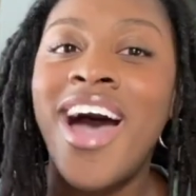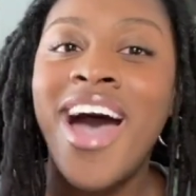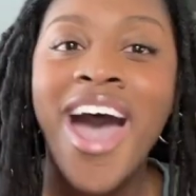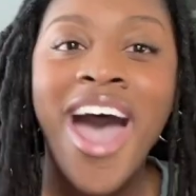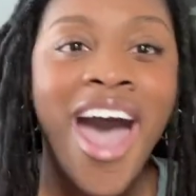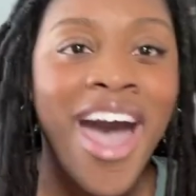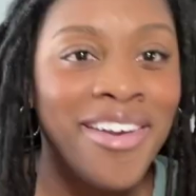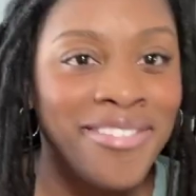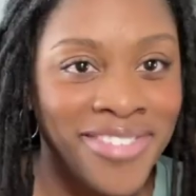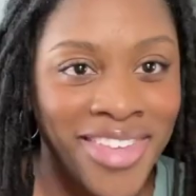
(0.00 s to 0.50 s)

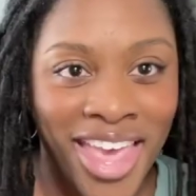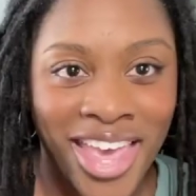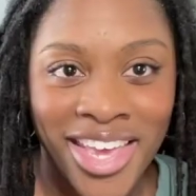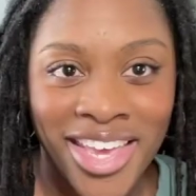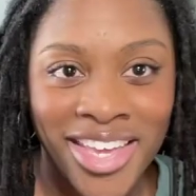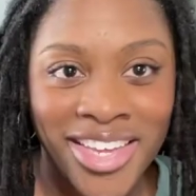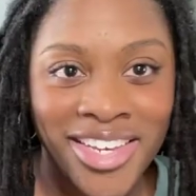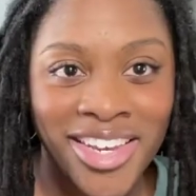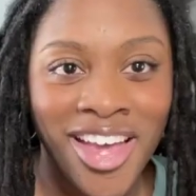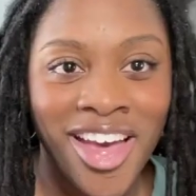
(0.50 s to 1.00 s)
I've
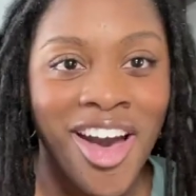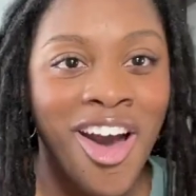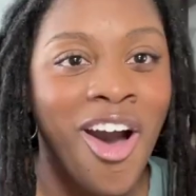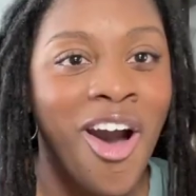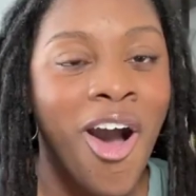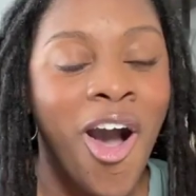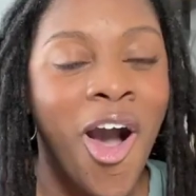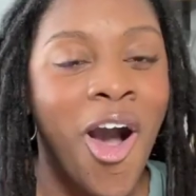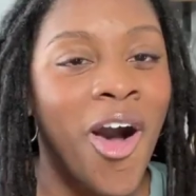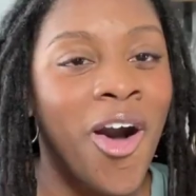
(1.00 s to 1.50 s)
taken
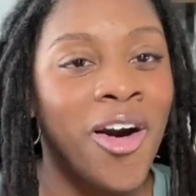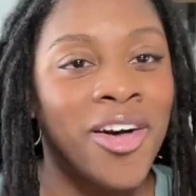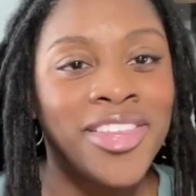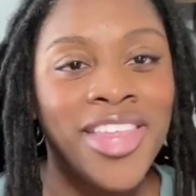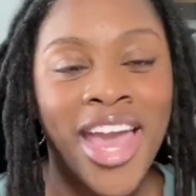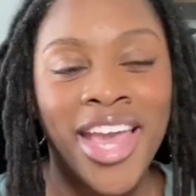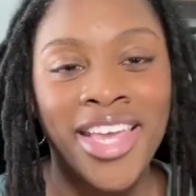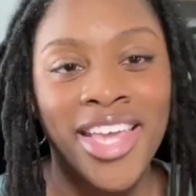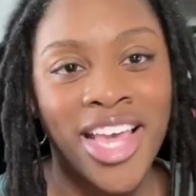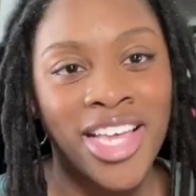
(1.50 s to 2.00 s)
all
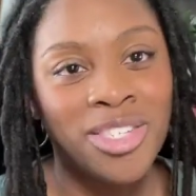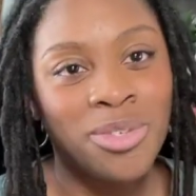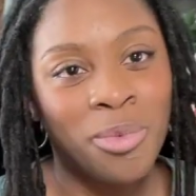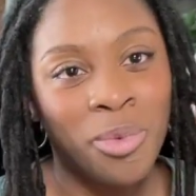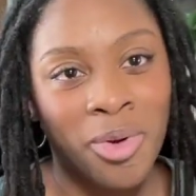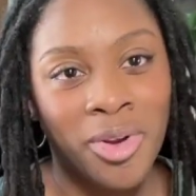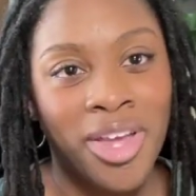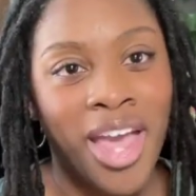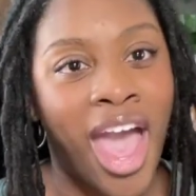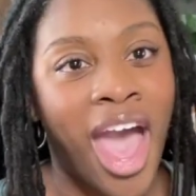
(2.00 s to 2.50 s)
that
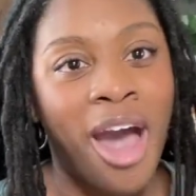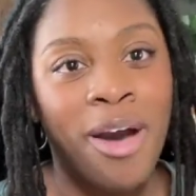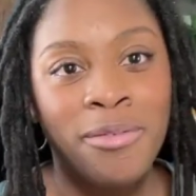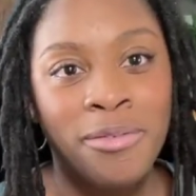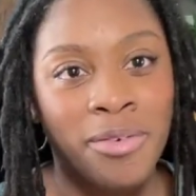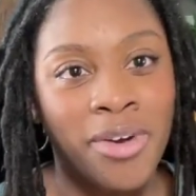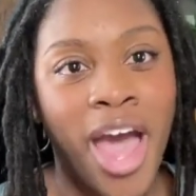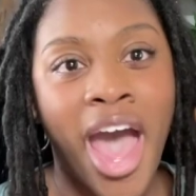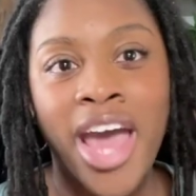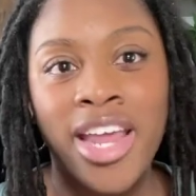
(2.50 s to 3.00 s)
guesswork
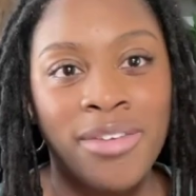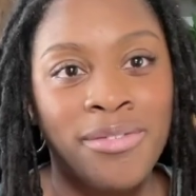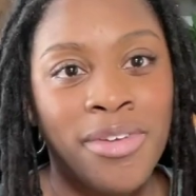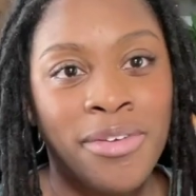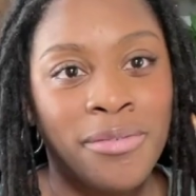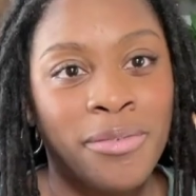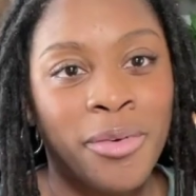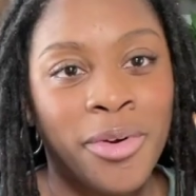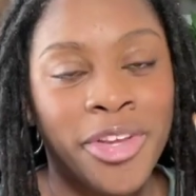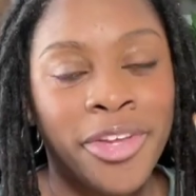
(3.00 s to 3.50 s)
out of
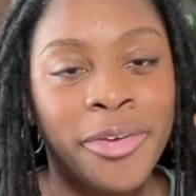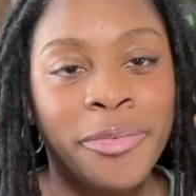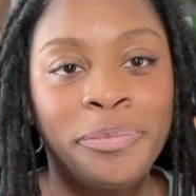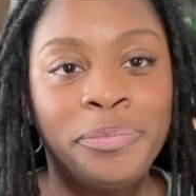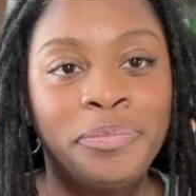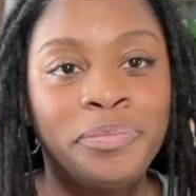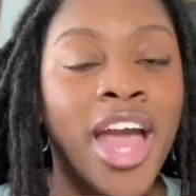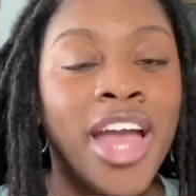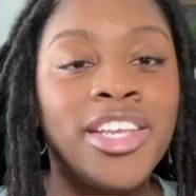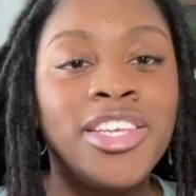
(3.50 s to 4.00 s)
it for you.
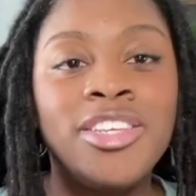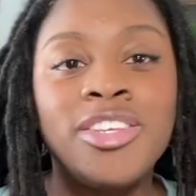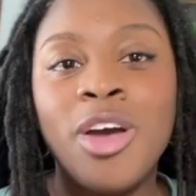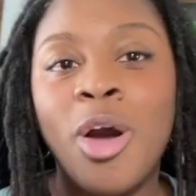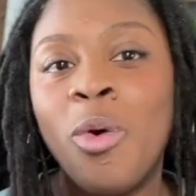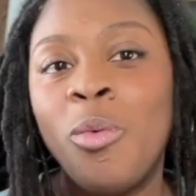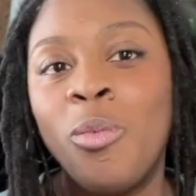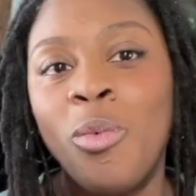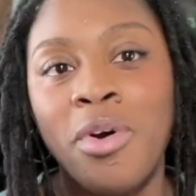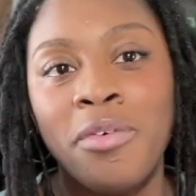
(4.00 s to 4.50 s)
I
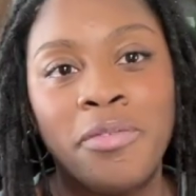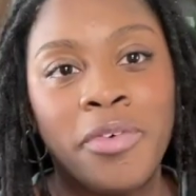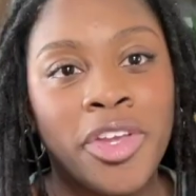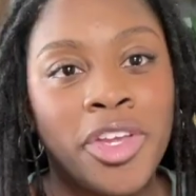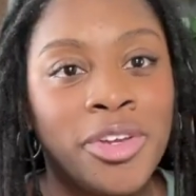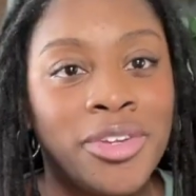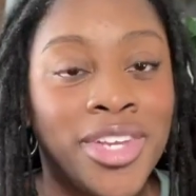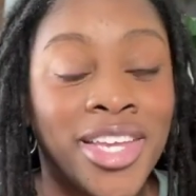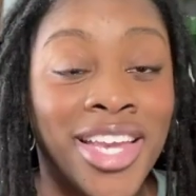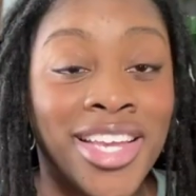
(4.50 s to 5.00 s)
don't want for
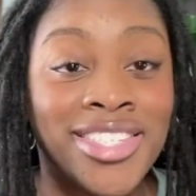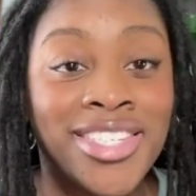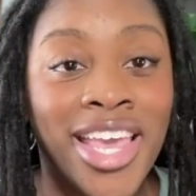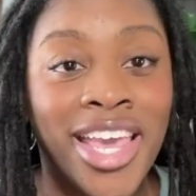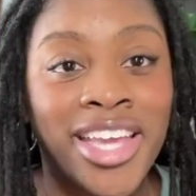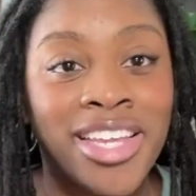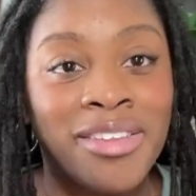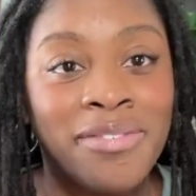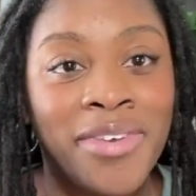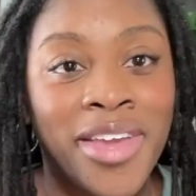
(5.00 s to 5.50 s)
you to get
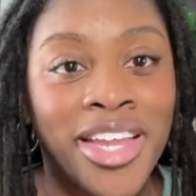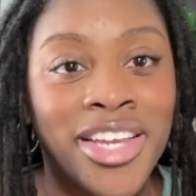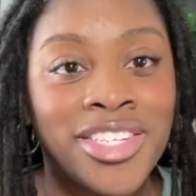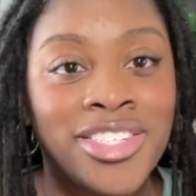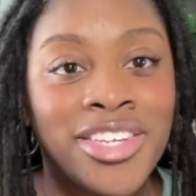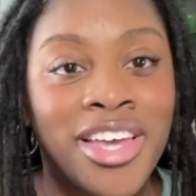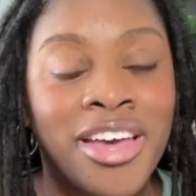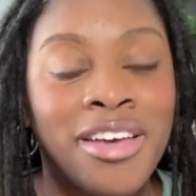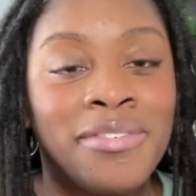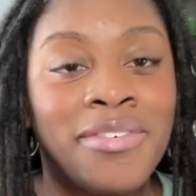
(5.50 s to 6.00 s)
taken advantage
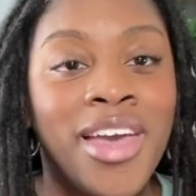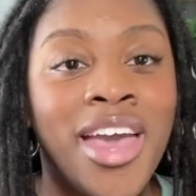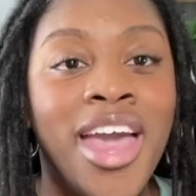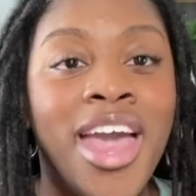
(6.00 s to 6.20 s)
of.